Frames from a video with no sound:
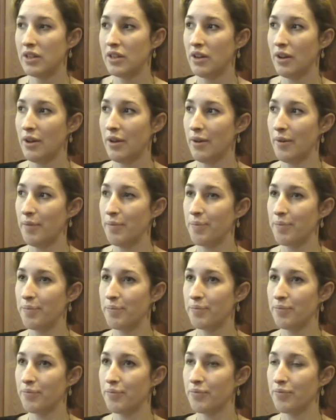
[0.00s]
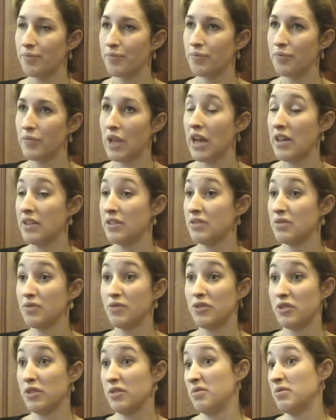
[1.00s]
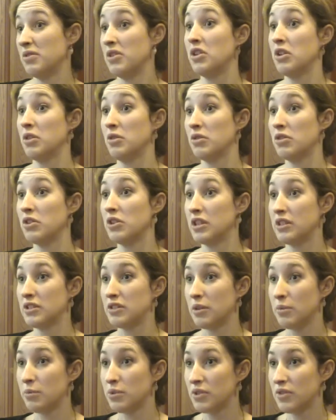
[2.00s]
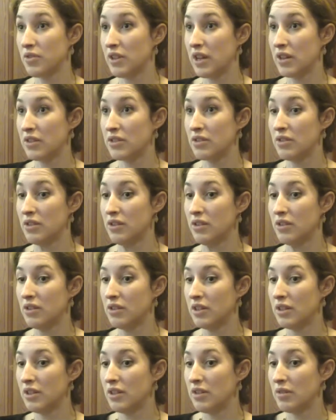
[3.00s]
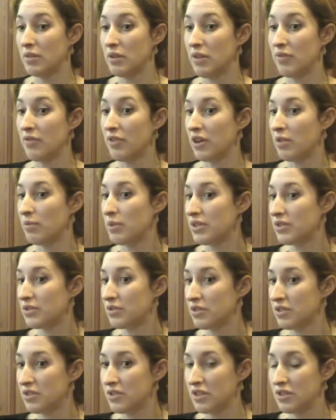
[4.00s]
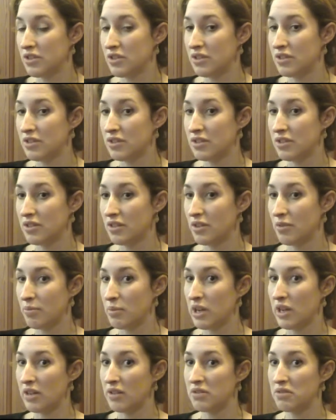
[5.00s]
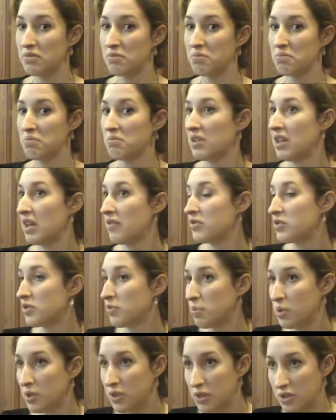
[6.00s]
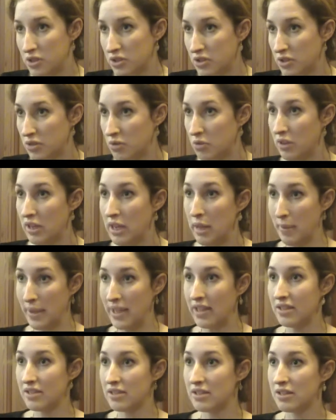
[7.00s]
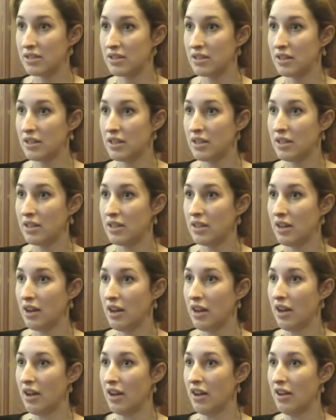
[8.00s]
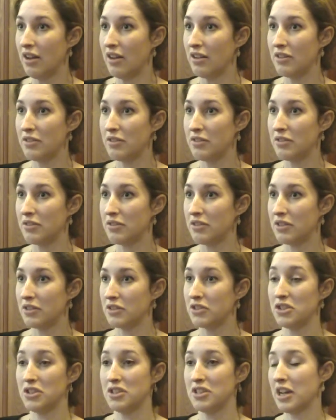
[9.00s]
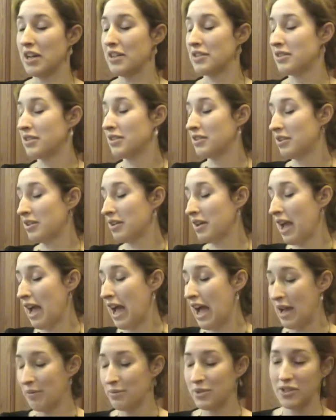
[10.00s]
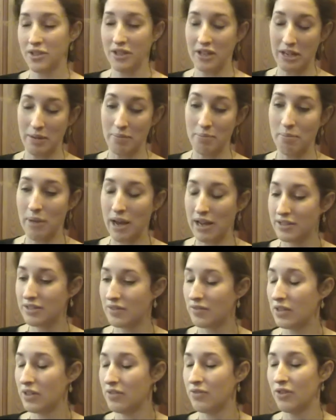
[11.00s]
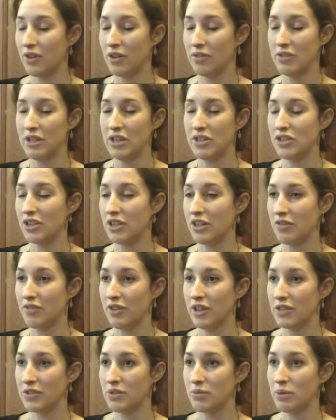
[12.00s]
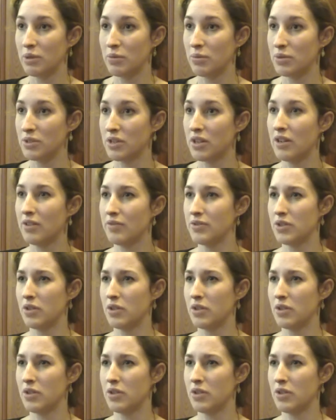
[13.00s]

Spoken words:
And for, you know, good examples of that are environmental decisions about levels of pollution or limits that just has absolutely massively far-reaching effects on people's lives.